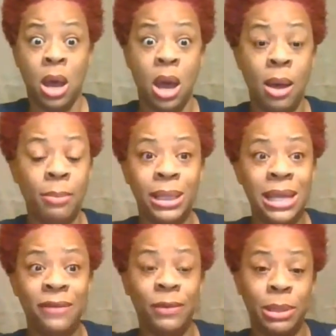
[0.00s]
I don't
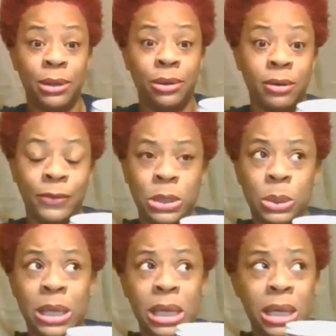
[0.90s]
believe in being
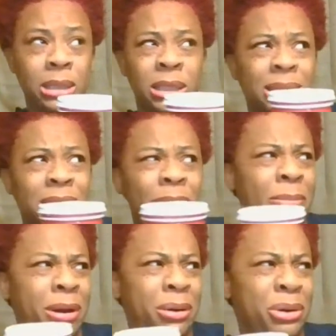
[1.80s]
girlfriends. When he said something
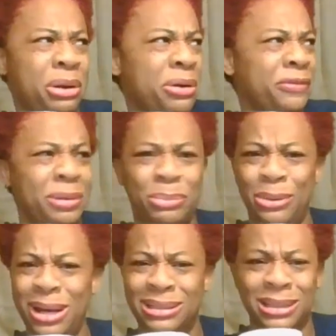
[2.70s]
about girlfriend,
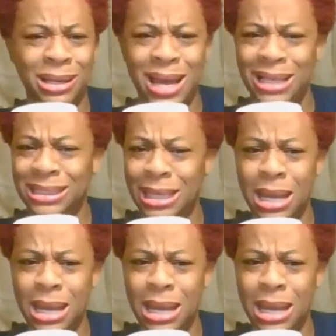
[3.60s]
boy, I said, I